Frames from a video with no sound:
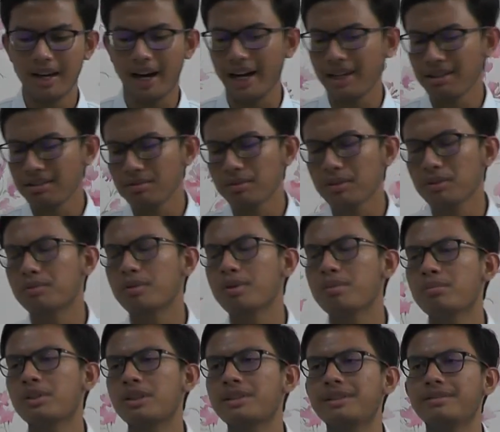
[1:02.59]
I don't
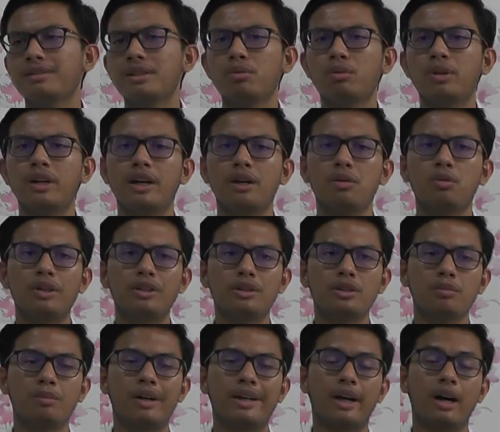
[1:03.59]
remember when I went
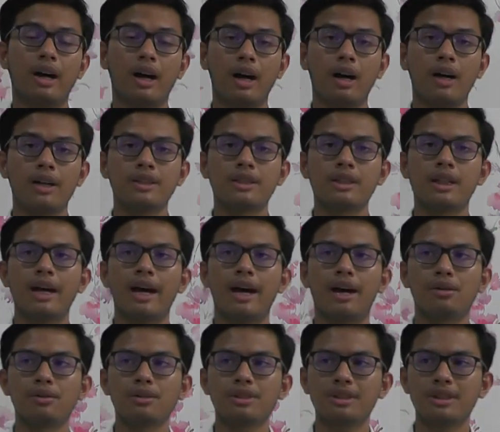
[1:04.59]
to my aunt's
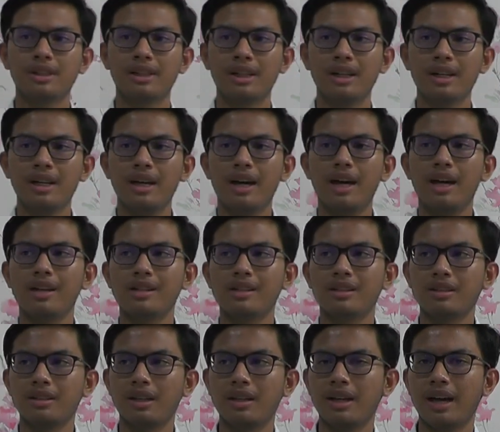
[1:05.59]
house
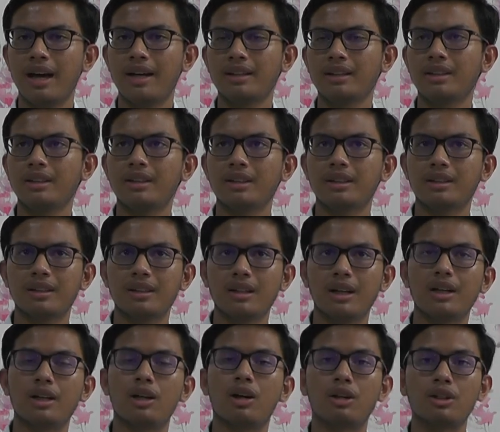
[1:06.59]
and they had like
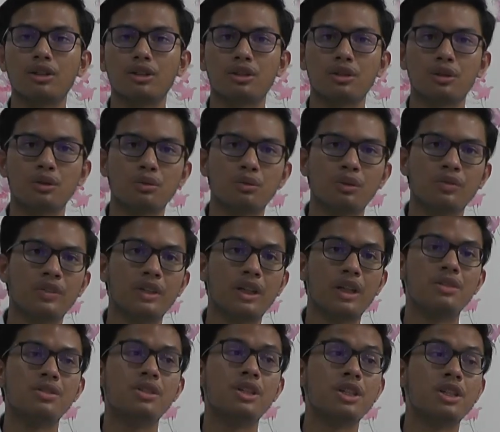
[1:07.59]
a cartoon with the
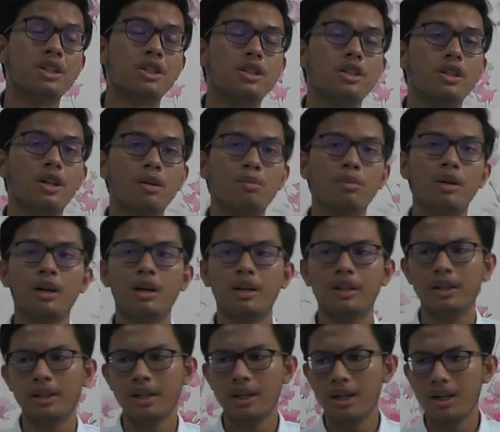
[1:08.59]
Indonesian dub
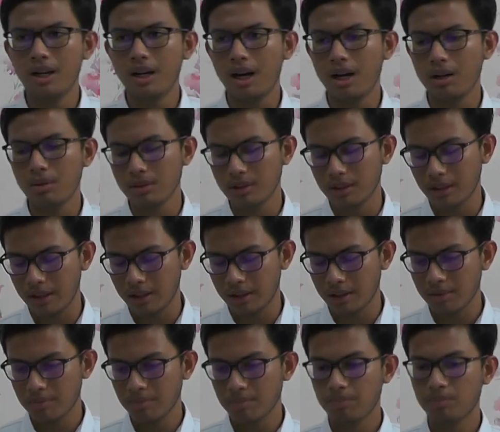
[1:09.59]
on. I was like,
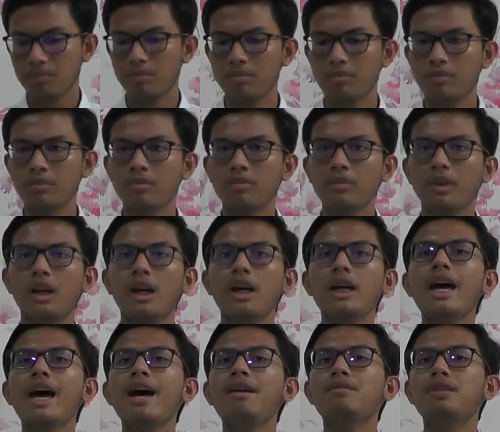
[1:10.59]
can I
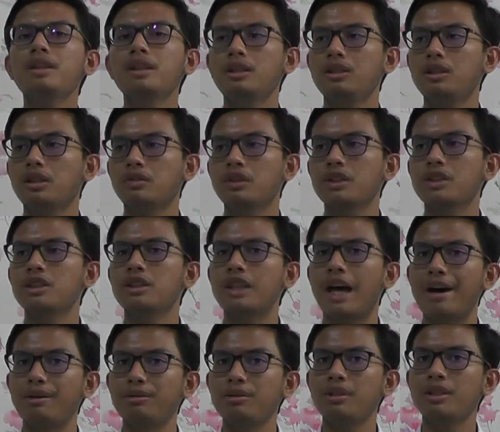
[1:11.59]
have a different
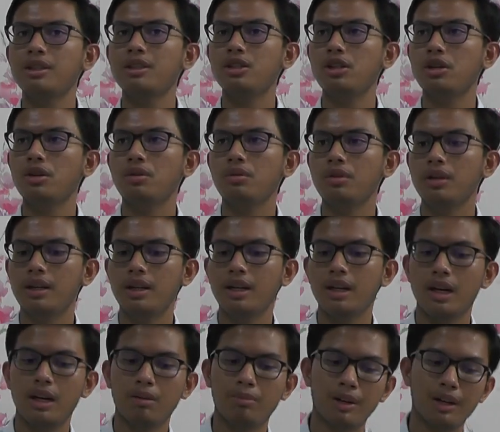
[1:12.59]
sound to this show?
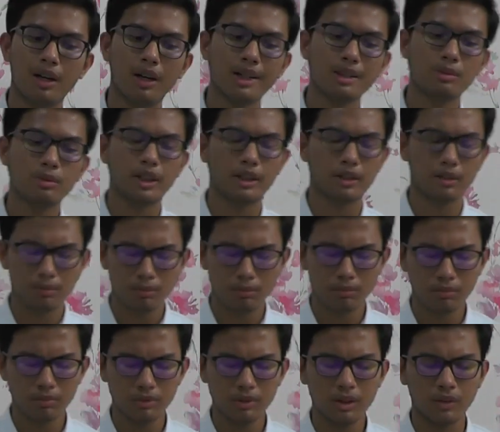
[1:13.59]
And my aunt was like,
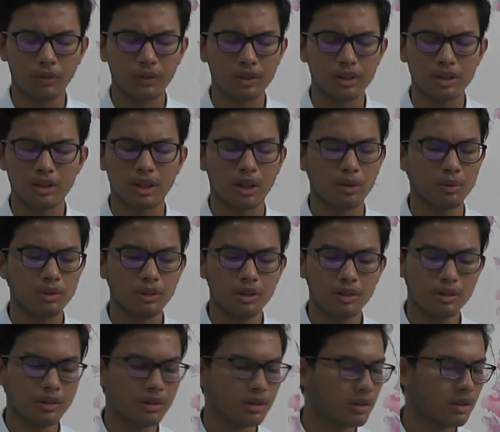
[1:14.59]
different sound?
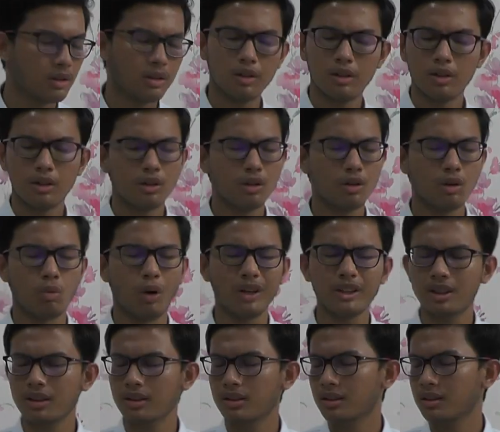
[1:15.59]

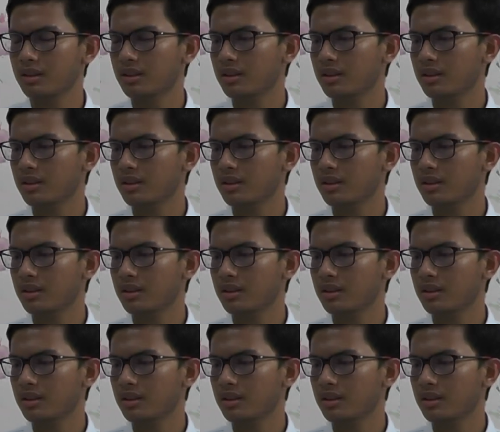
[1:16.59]
What?